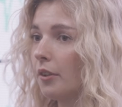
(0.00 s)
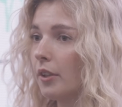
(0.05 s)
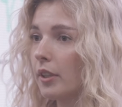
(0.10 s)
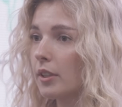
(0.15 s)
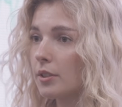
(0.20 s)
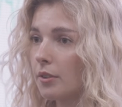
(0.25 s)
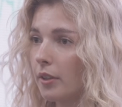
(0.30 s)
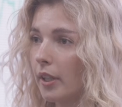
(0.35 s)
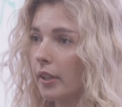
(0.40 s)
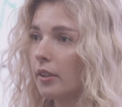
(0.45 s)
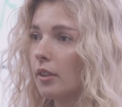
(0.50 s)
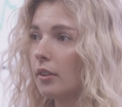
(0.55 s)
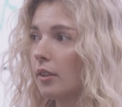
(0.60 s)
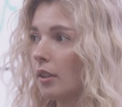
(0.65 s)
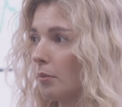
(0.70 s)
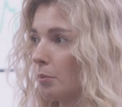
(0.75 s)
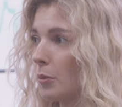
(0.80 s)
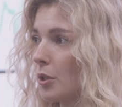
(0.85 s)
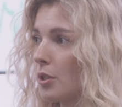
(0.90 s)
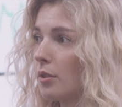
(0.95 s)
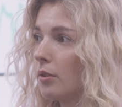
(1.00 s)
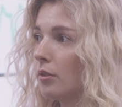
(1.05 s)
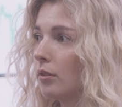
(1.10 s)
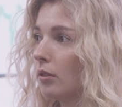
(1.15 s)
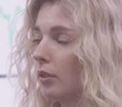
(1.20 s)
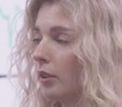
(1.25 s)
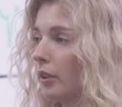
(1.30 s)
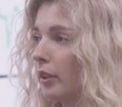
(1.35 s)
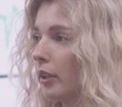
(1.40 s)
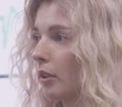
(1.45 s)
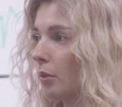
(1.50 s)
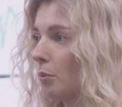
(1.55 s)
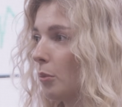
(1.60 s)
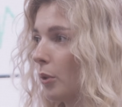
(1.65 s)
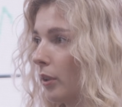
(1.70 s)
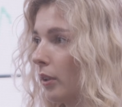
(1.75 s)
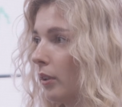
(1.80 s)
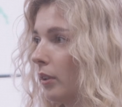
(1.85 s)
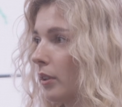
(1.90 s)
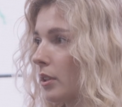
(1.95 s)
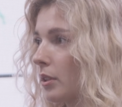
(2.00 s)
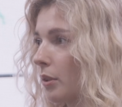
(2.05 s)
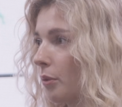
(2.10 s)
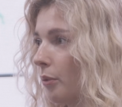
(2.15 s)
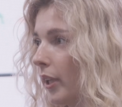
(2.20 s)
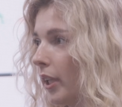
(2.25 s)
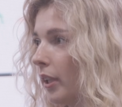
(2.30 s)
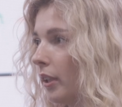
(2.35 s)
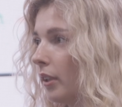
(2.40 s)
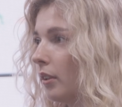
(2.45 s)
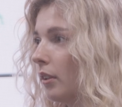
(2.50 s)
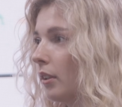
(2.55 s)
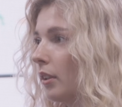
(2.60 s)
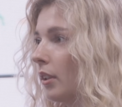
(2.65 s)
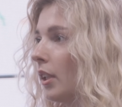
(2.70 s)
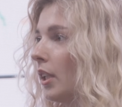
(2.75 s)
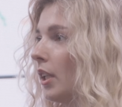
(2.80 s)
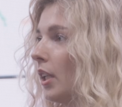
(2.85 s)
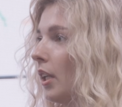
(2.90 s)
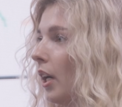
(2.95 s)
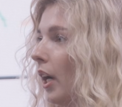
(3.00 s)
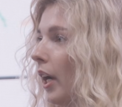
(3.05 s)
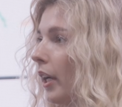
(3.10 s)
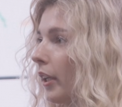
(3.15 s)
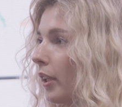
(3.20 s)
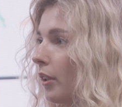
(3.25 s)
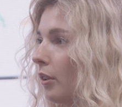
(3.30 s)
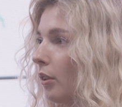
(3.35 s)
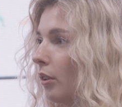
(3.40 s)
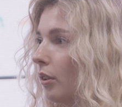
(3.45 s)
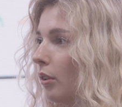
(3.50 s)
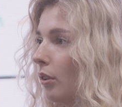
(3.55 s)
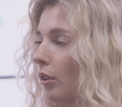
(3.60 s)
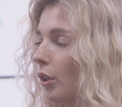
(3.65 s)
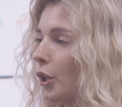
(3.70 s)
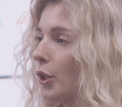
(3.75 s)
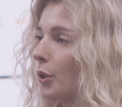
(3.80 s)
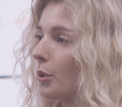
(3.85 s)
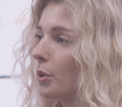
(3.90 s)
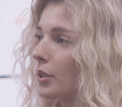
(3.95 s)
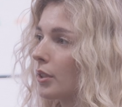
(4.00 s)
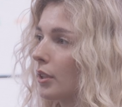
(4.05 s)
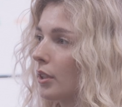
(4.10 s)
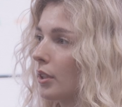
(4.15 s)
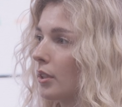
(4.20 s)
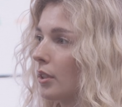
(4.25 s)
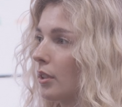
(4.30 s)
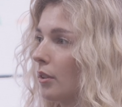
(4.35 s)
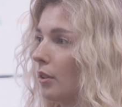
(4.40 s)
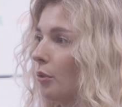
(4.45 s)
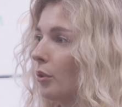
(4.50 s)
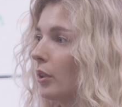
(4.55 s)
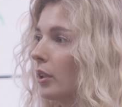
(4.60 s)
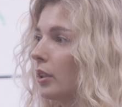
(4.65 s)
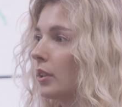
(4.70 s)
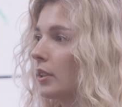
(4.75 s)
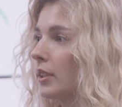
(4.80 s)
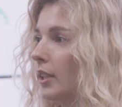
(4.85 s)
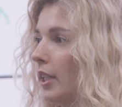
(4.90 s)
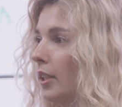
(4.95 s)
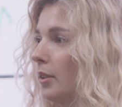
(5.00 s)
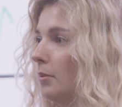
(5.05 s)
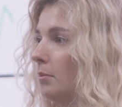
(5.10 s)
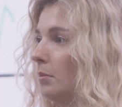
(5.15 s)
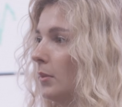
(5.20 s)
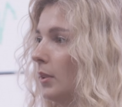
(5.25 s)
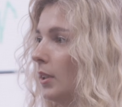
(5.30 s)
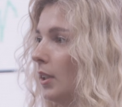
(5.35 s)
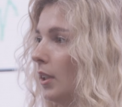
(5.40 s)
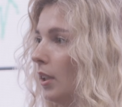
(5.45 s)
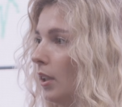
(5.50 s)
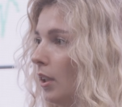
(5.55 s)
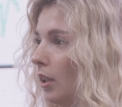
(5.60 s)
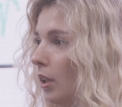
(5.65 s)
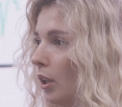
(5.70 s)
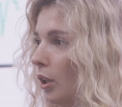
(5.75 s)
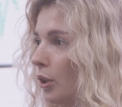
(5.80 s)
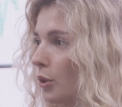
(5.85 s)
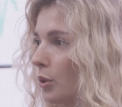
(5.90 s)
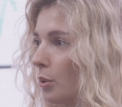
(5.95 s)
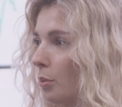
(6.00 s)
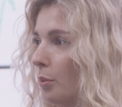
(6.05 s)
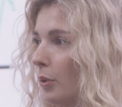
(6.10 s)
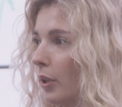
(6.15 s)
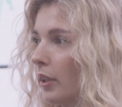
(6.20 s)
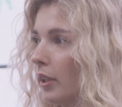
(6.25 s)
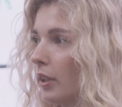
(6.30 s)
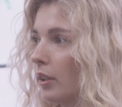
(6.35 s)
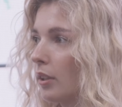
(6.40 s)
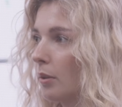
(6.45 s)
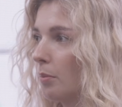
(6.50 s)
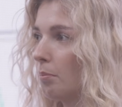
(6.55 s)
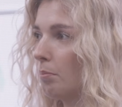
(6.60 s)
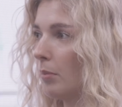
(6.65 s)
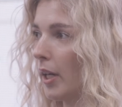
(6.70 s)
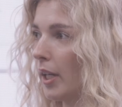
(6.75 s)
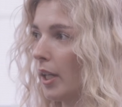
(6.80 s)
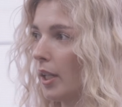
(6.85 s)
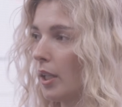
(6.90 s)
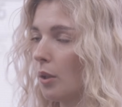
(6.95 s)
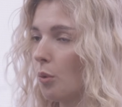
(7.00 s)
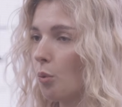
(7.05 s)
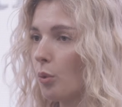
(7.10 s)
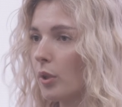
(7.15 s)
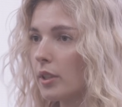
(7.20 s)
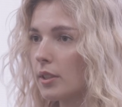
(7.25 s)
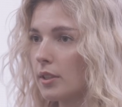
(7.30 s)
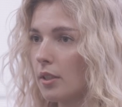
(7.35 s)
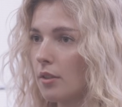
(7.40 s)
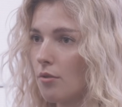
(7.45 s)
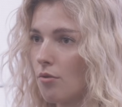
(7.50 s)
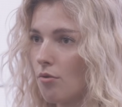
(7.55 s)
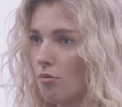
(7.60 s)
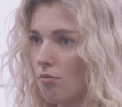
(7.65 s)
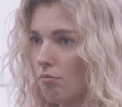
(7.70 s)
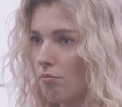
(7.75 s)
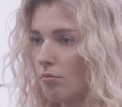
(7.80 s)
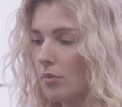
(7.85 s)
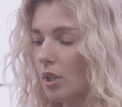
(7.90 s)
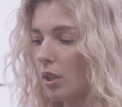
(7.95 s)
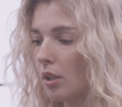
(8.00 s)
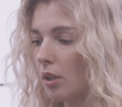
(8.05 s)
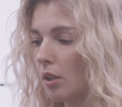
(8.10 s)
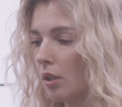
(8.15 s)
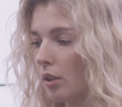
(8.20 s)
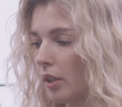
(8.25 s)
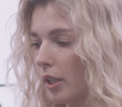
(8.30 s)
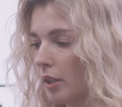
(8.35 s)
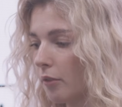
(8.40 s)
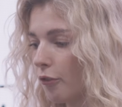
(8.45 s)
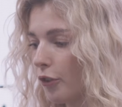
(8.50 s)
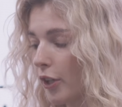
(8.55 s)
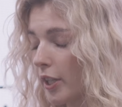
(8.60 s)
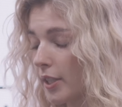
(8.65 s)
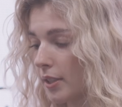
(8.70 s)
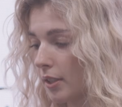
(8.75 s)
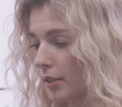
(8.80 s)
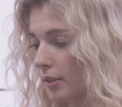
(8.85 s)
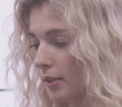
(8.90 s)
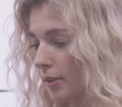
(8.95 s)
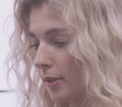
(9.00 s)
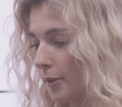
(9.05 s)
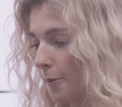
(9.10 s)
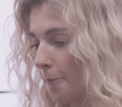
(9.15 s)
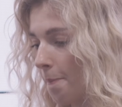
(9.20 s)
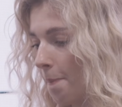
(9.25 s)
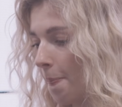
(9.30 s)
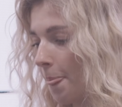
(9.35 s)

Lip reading: are extracted and the machine learning model is created, I can use this in a real time to predict my words and phrases.